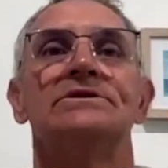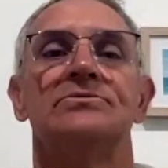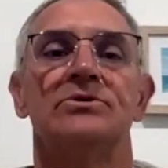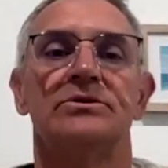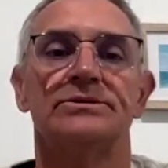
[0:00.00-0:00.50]

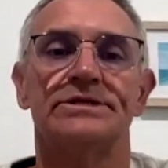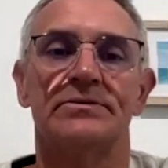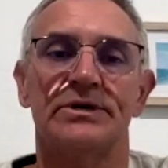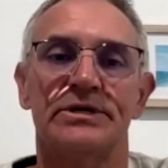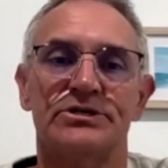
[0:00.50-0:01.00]
to work with
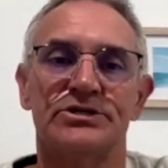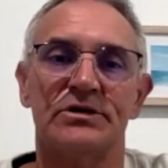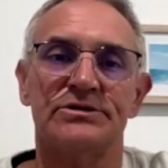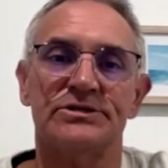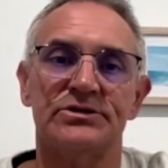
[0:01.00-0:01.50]
someone. It
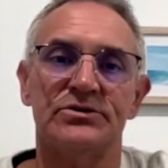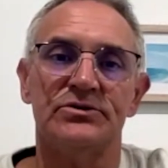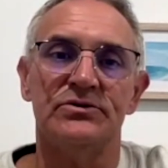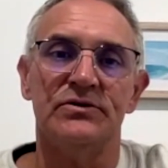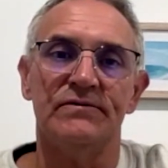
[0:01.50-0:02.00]
shows that
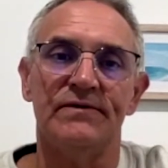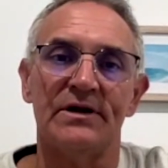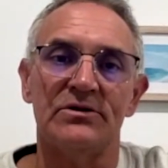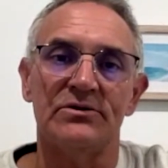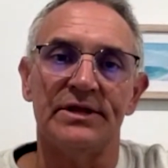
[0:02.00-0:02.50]
you
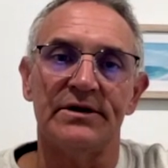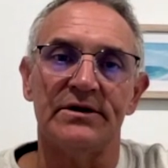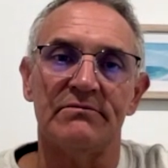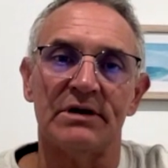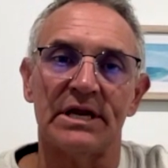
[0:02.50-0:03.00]
value
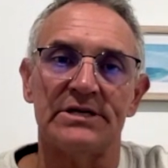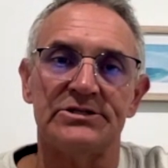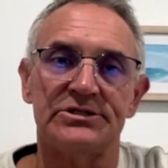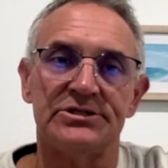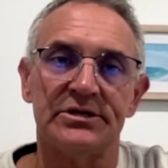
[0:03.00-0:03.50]
their
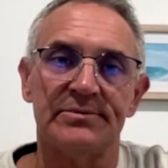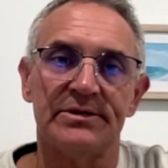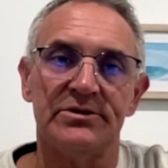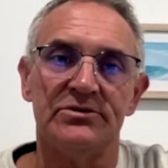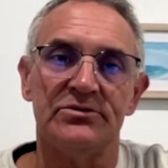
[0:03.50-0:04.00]
relationship
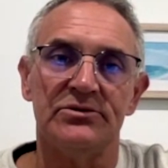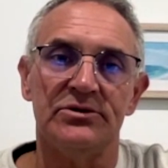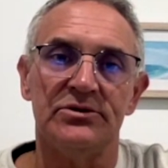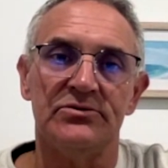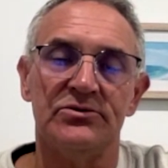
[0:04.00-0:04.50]
and
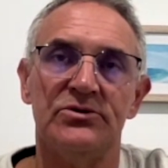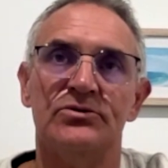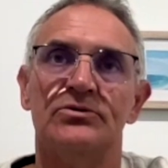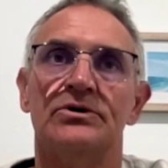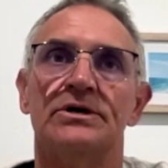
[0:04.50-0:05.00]

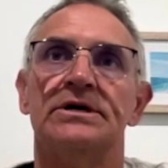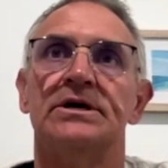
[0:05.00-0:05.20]
you're